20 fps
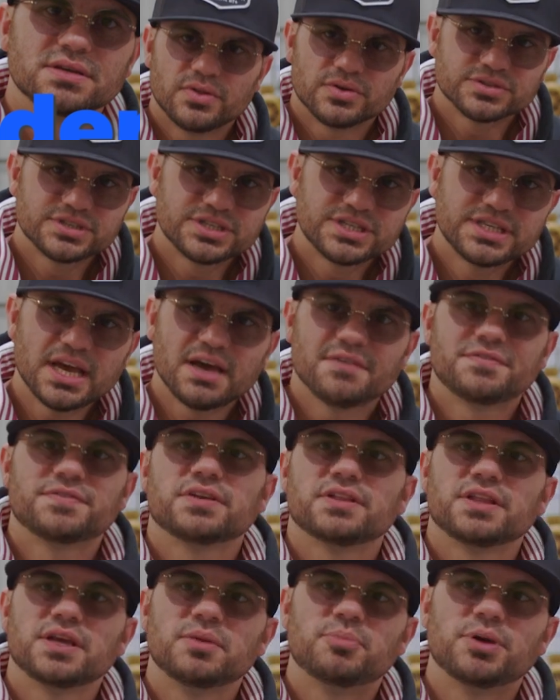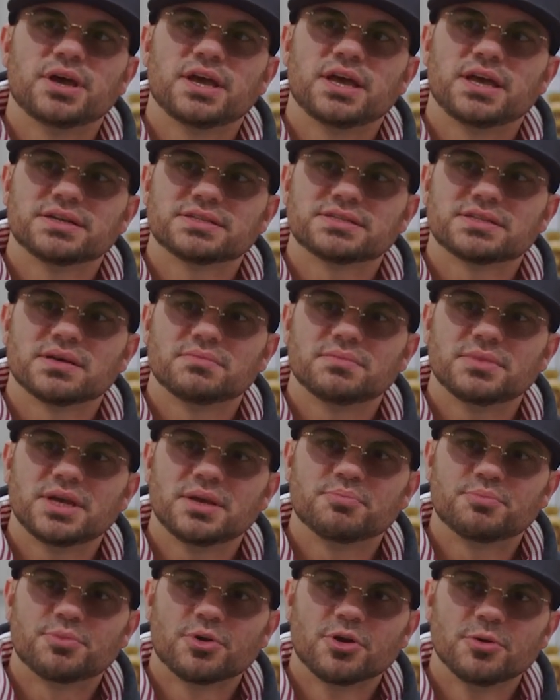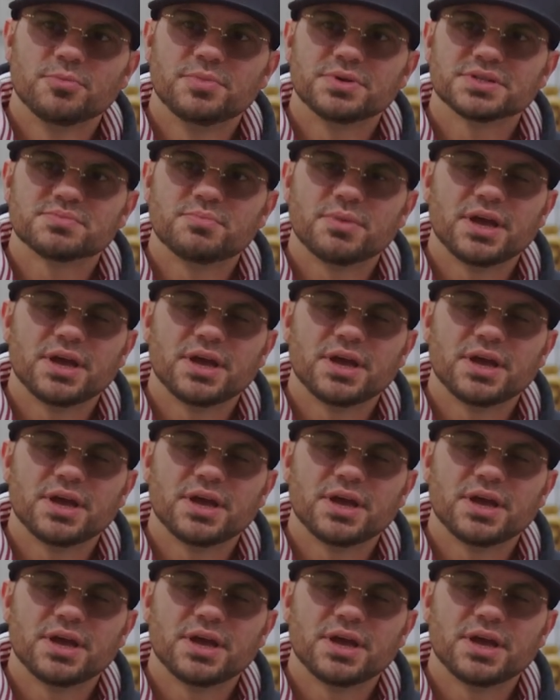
There's definitely been some improvements